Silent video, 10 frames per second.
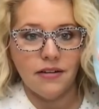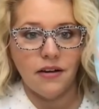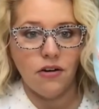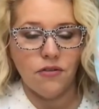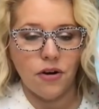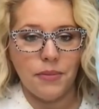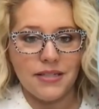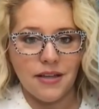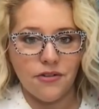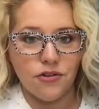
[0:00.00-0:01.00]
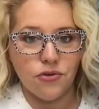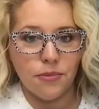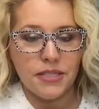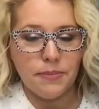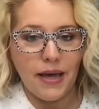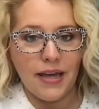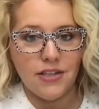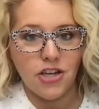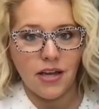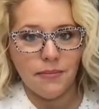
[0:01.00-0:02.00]
over on my Southern Adoornments page
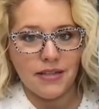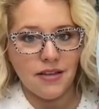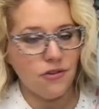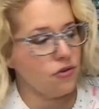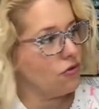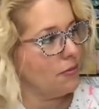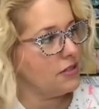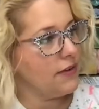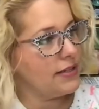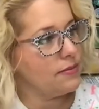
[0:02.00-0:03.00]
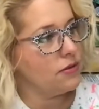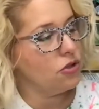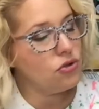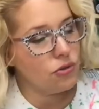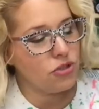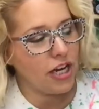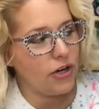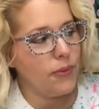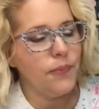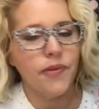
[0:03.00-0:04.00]
and my Southern Adoornments face YouTube
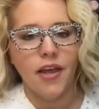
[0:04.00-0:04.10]
channel.